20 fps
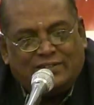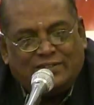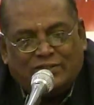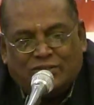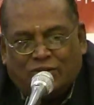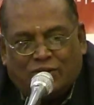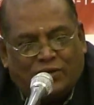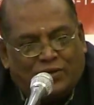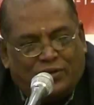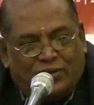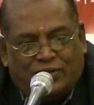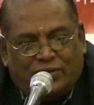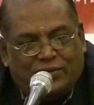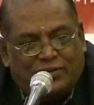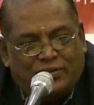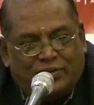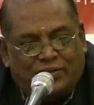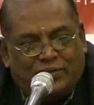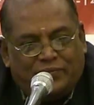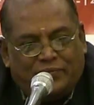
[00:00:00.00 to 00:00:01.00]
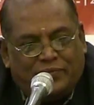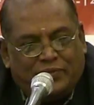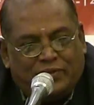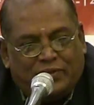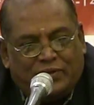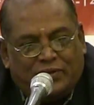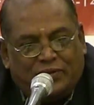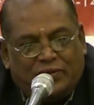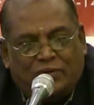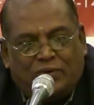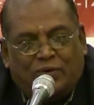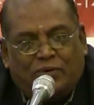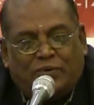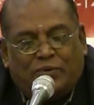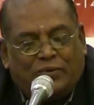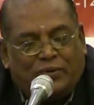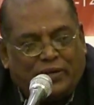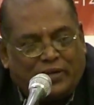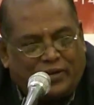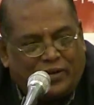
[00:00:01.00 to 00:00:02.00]
No.
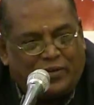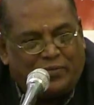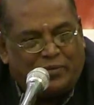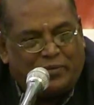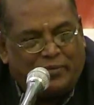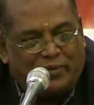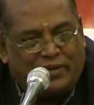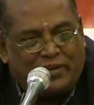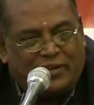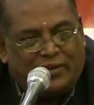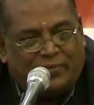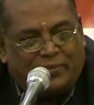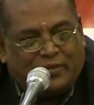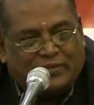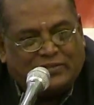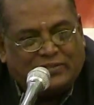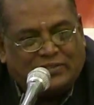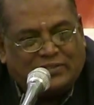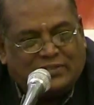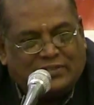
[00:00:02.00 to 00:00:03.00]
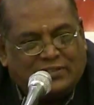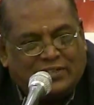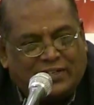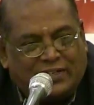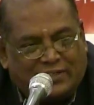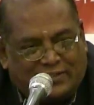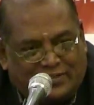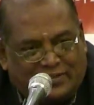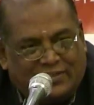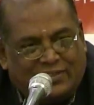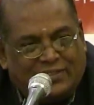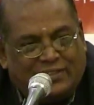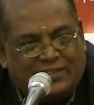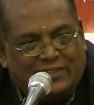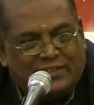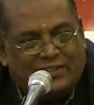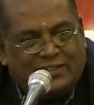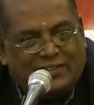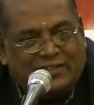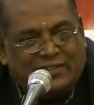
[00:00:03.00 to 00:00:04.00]
No economic mineral deposits in that, isn't
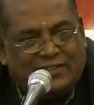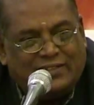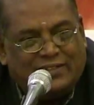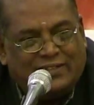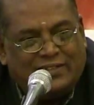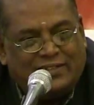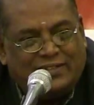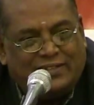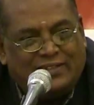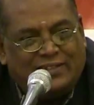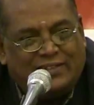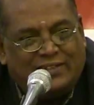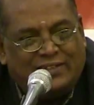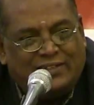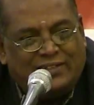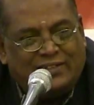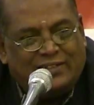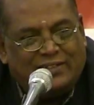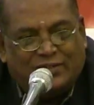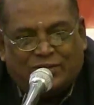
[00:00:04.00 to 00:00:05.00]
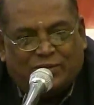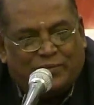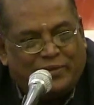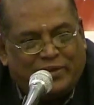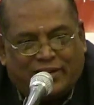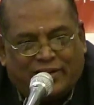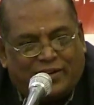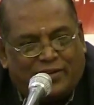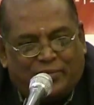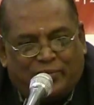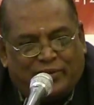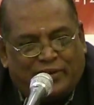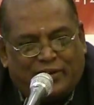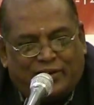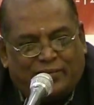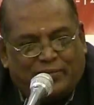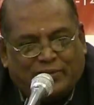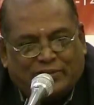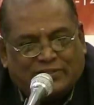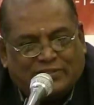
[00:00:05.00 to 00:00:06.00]
it? Yeah. No economic
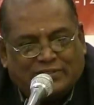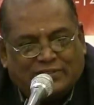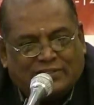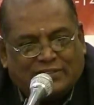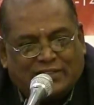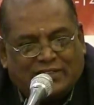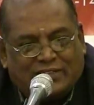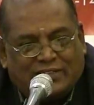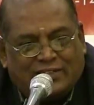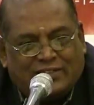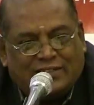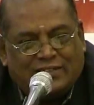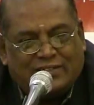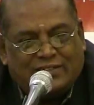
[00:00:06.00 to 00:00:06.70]
mineral deposits in that.